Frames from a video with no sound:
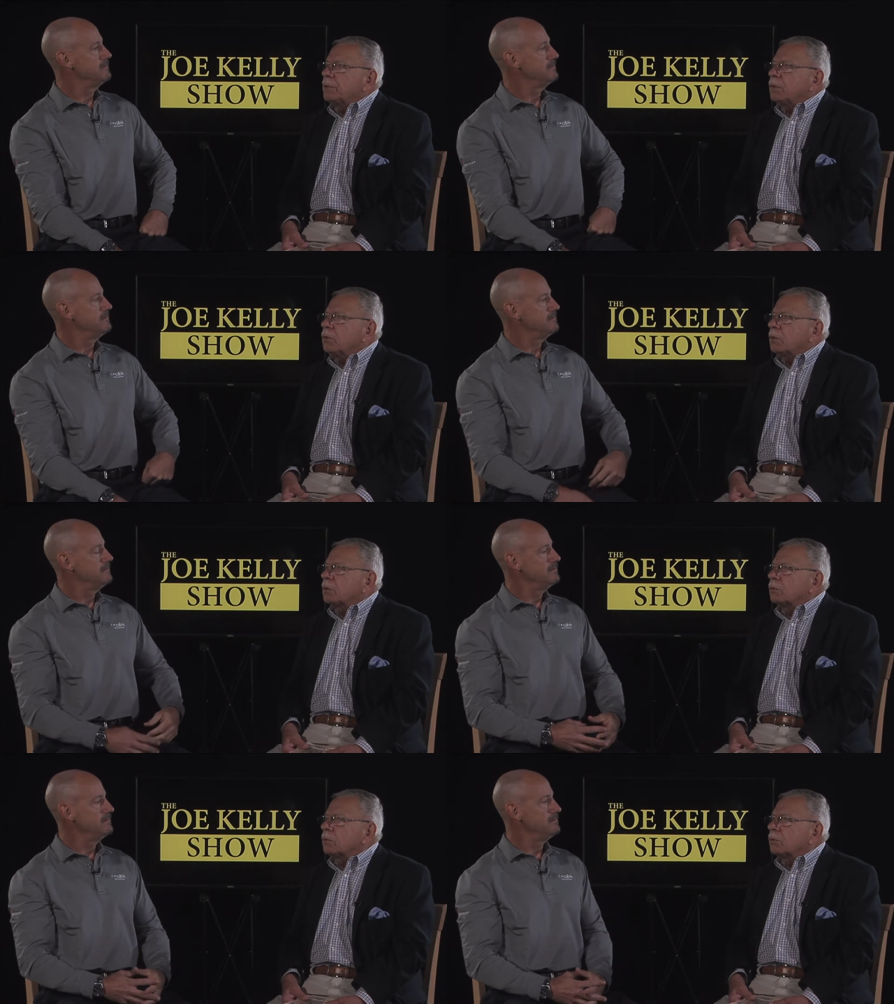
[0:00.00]
Speaker 1: the
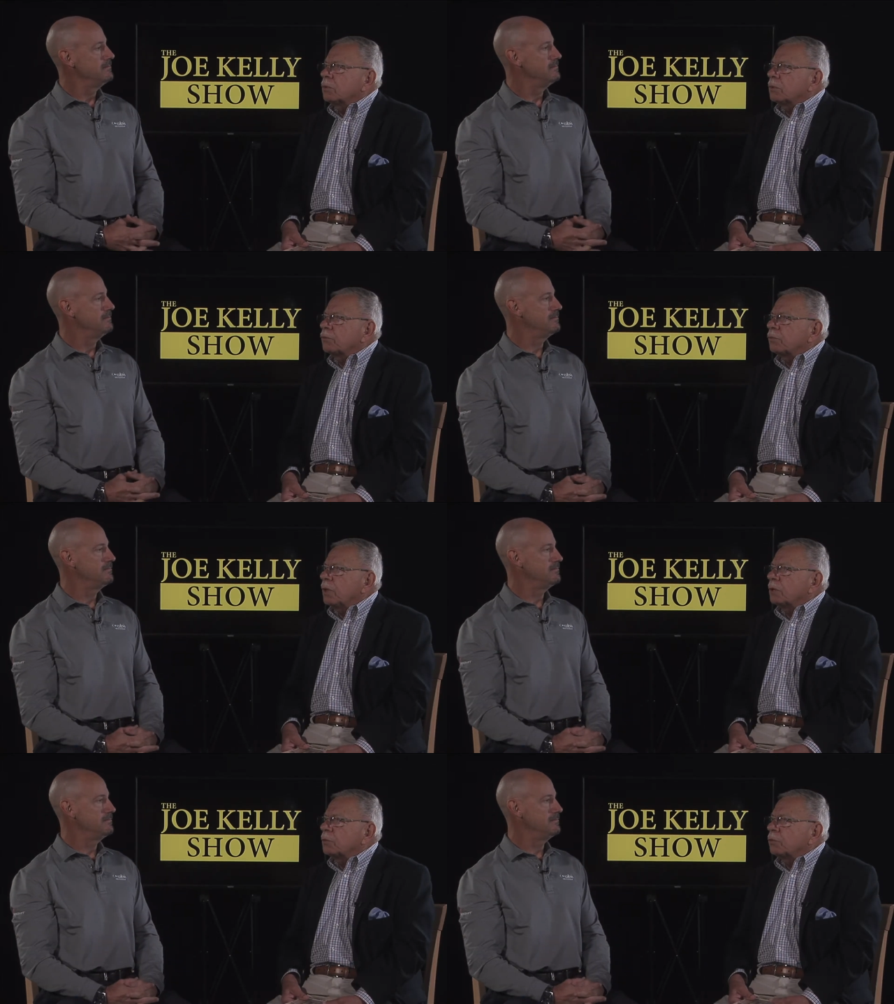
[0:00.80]
Utica Lunatic
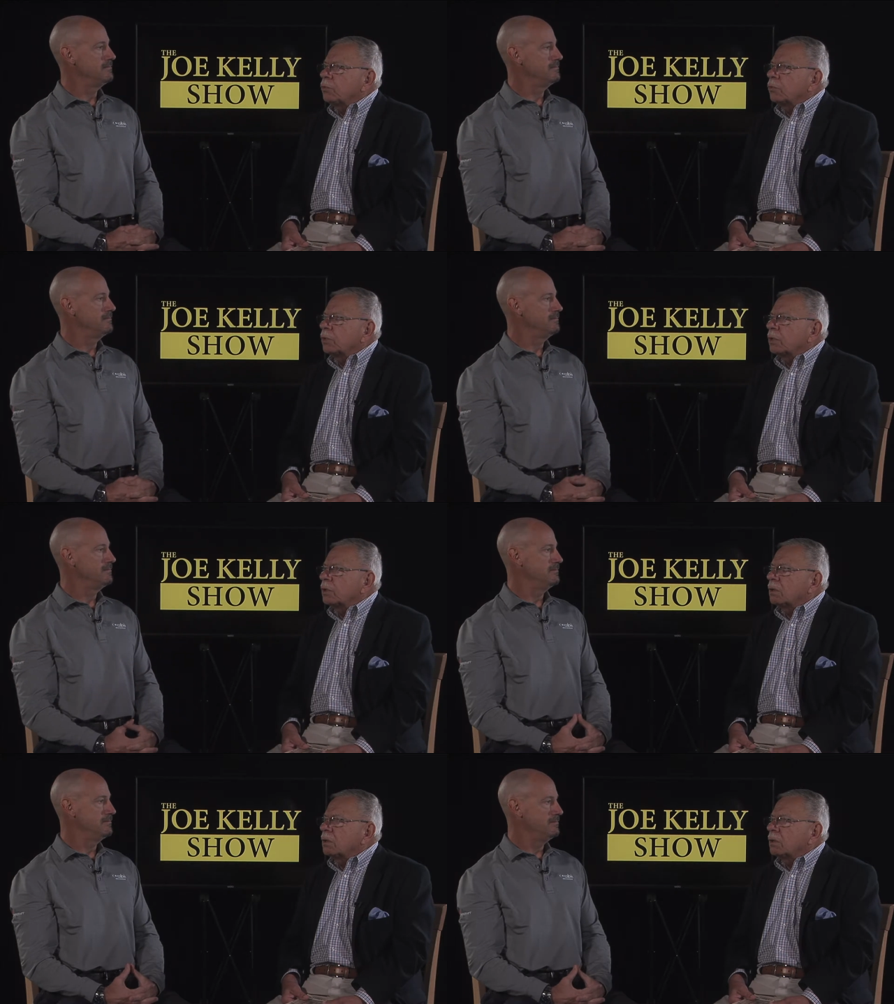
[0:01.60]
Asylum
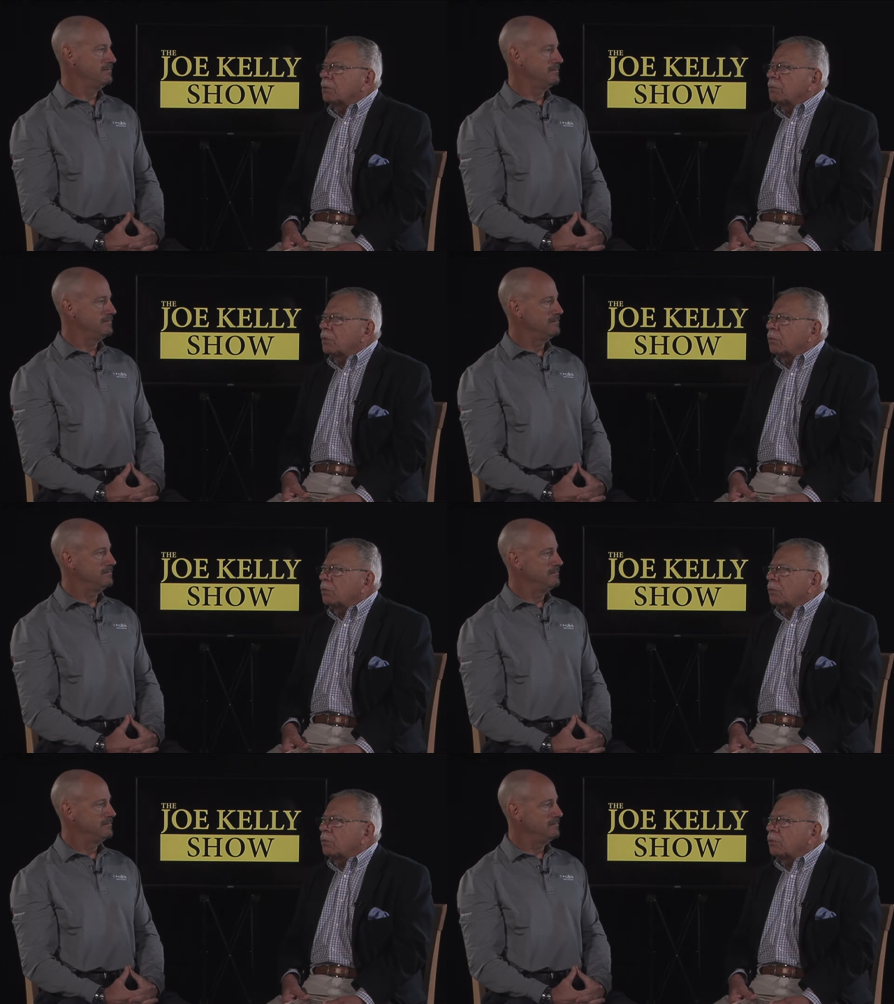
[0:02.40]
really uh,
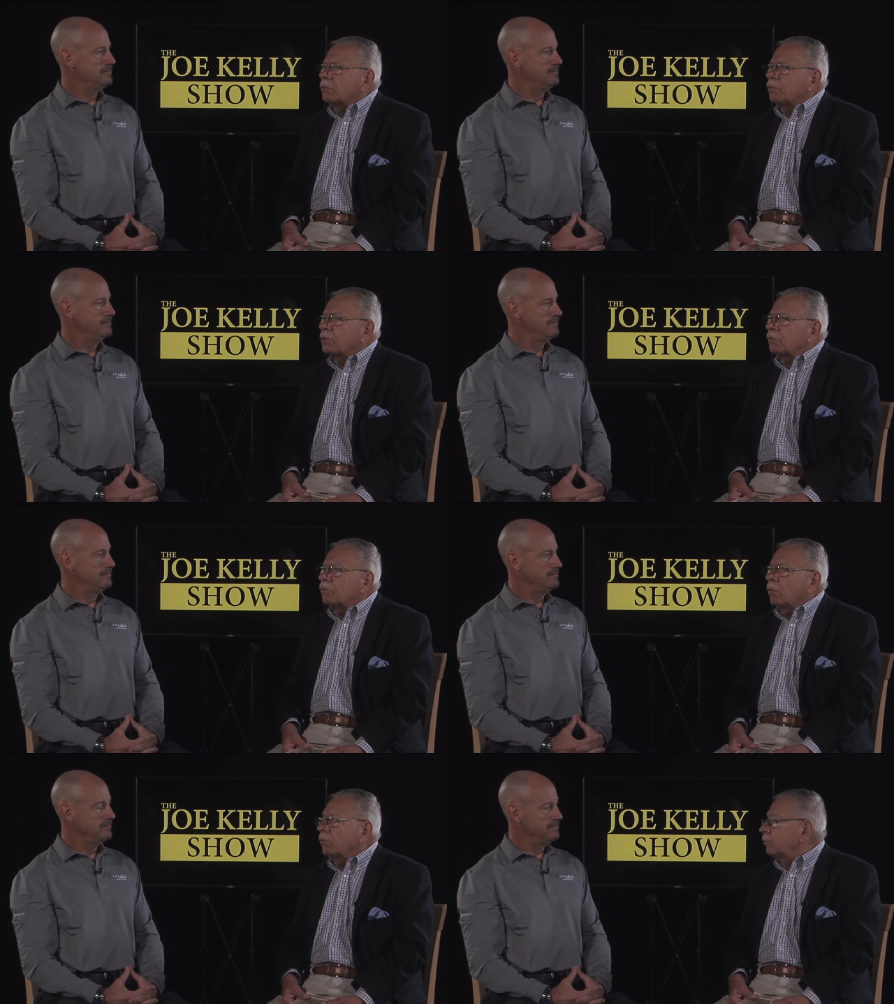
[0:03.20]
was at the
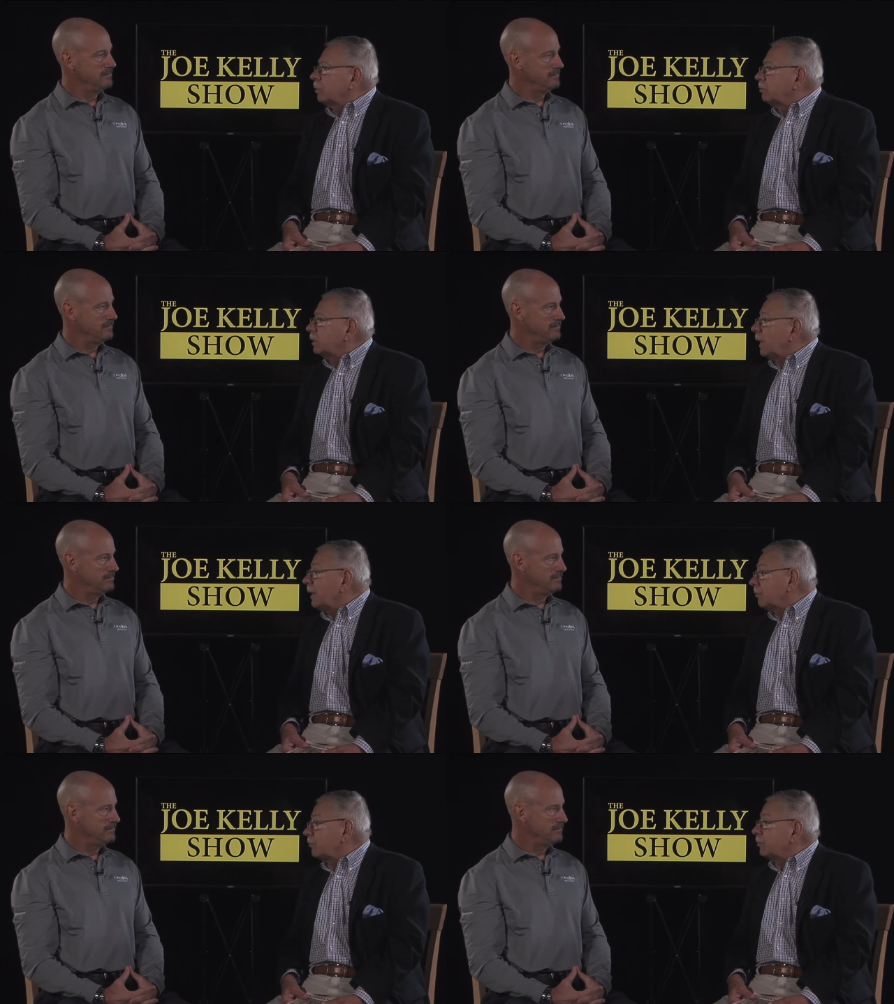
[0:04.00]
forefront of a
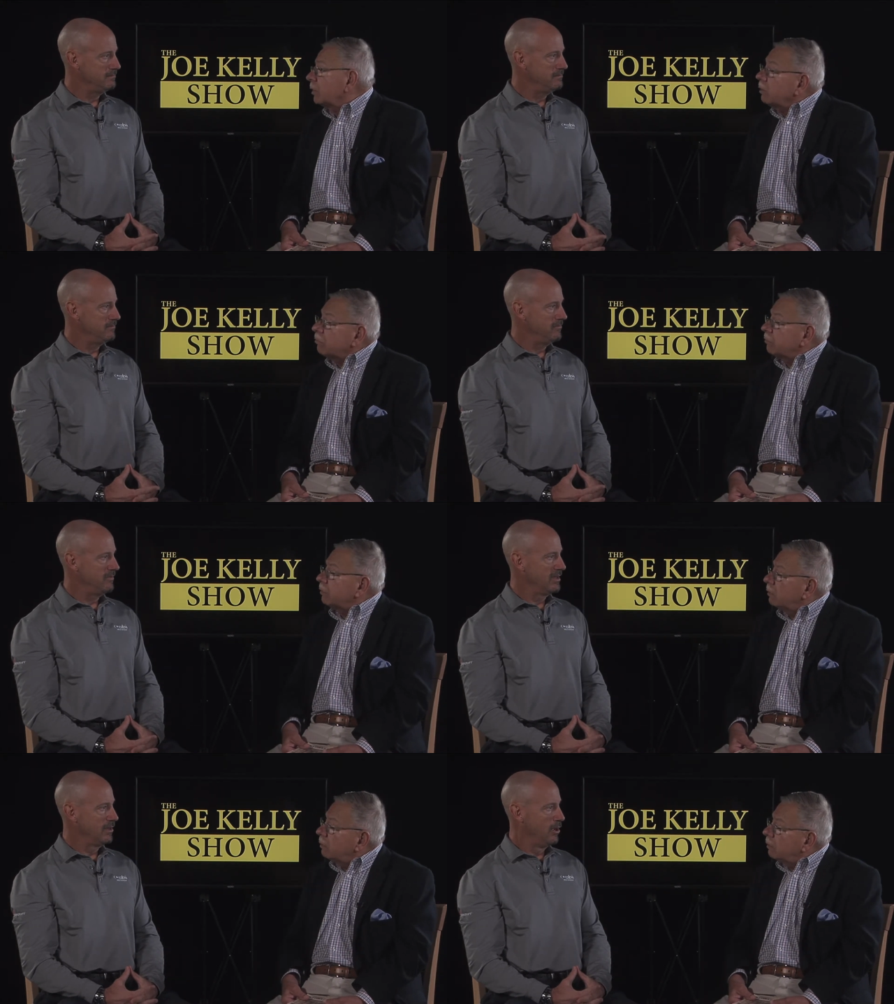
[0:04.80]
lot of stuff.
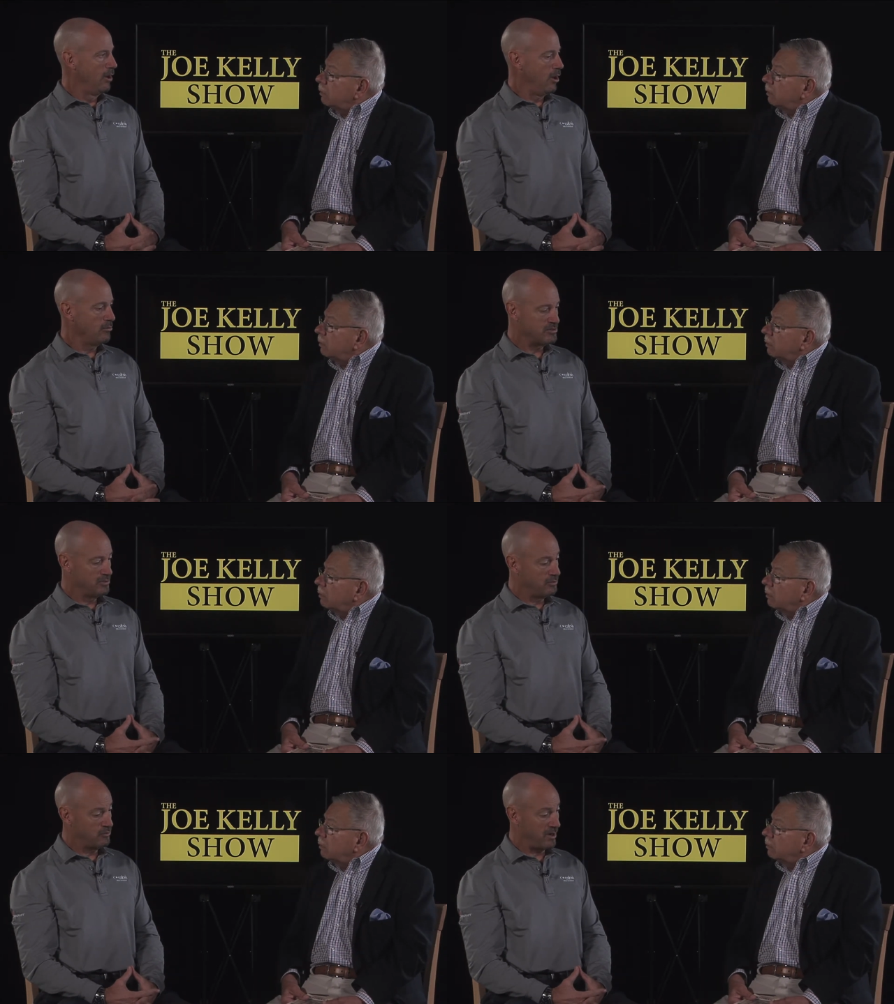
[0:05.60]
Speaker 2: Oh, it was
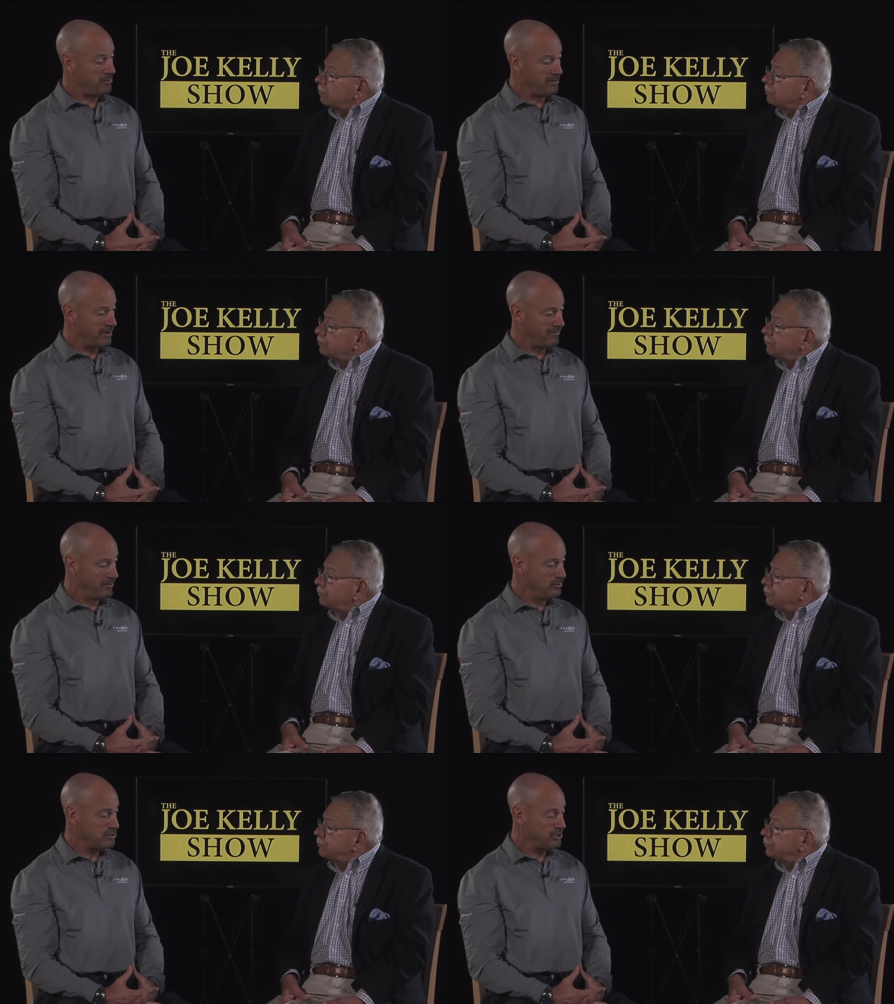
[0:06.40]
incredibly
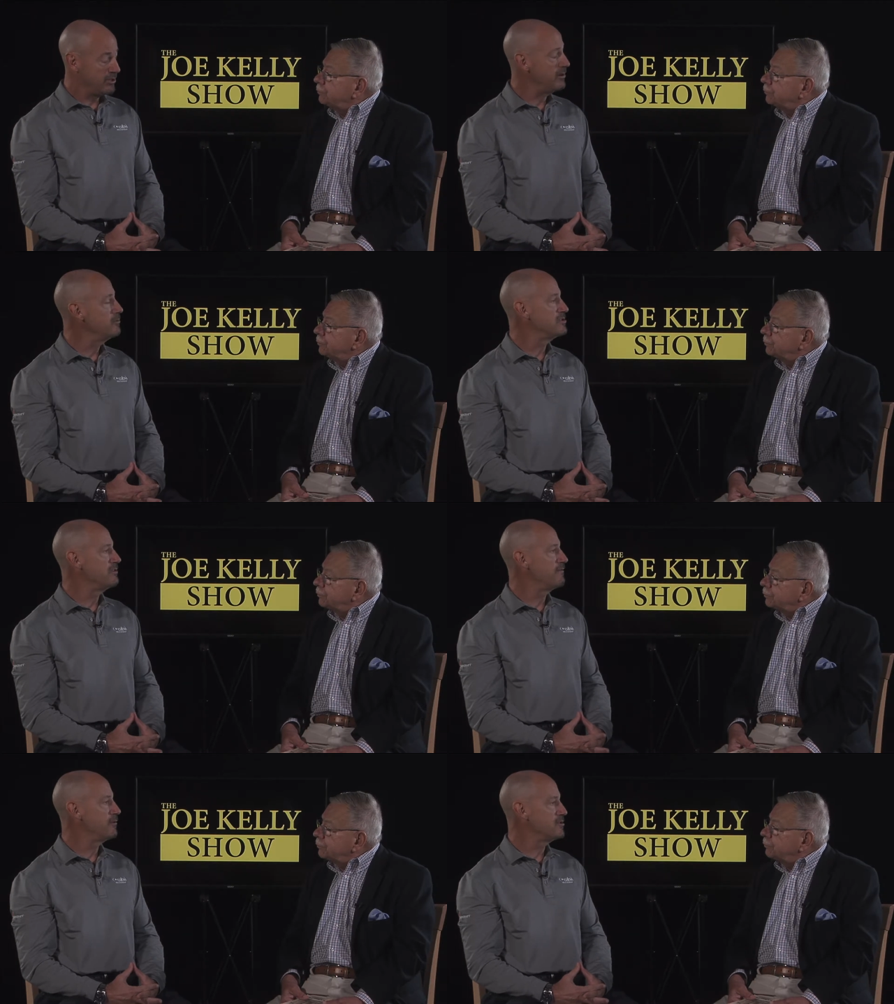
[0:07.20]
revolutionary. It was
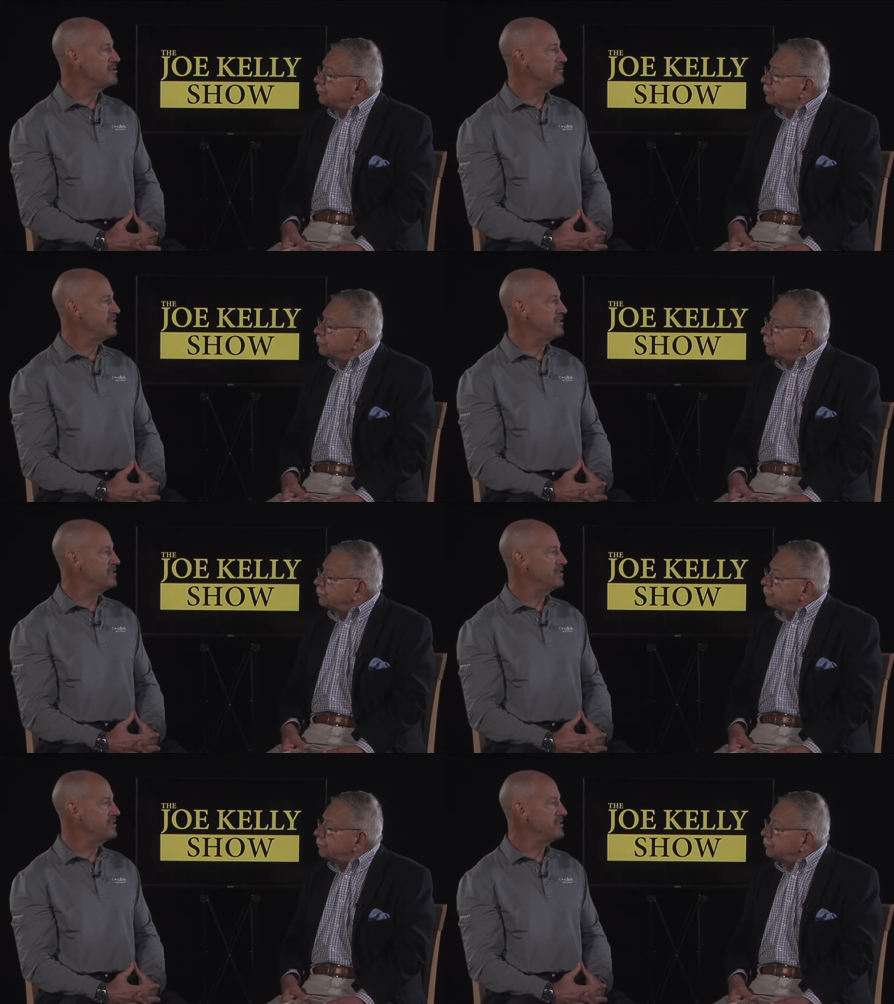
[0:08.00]
the first of